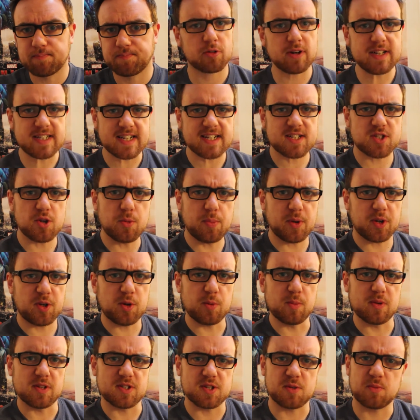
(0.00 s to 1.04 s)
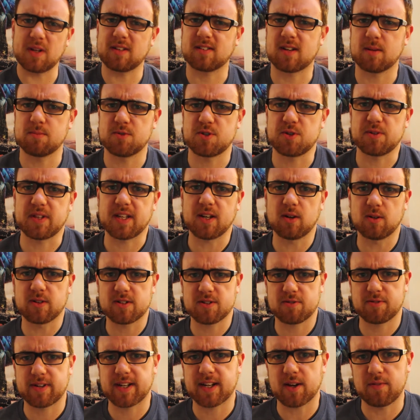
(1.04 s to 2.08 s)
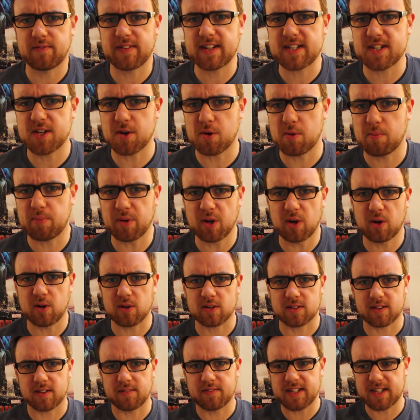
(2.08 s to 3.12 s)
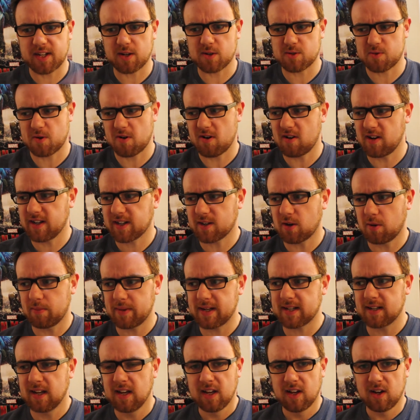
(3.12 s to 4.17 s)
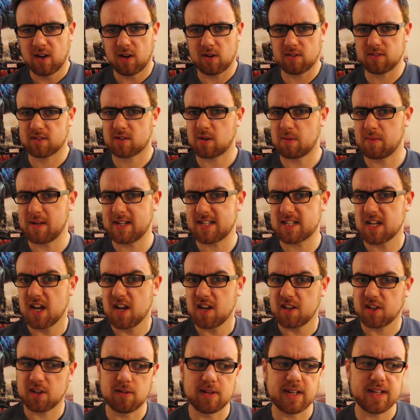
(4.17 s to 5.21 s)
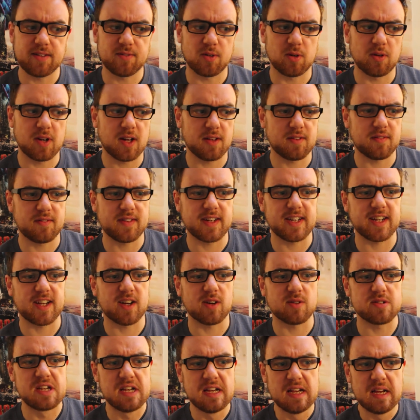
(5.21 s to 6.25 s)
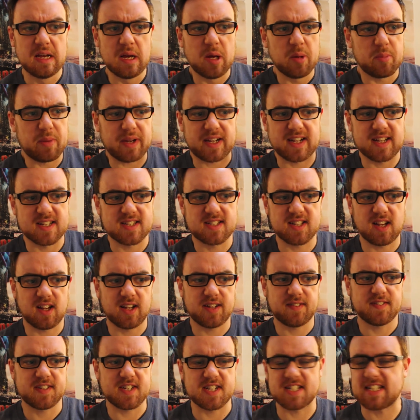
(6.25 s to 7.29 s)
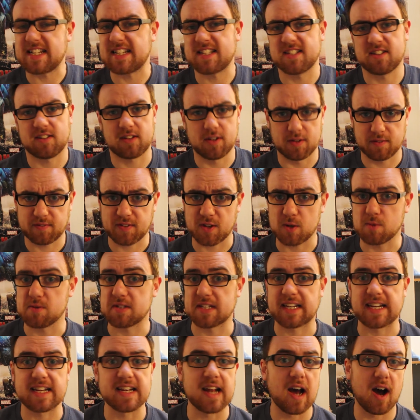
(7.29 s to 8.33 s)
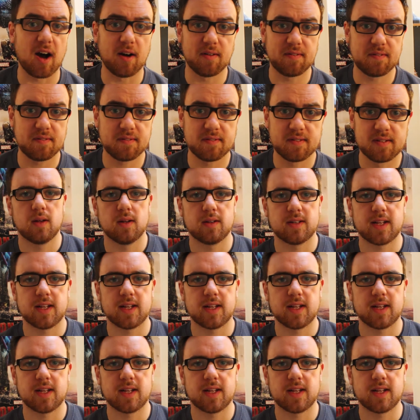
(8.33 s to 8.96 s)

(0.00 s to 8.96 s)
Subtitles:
Greetings superhumans and welcome to the Alter Ego video blog, the videos where I comment on the comments you leave on other videos because life just isn't confusing enough.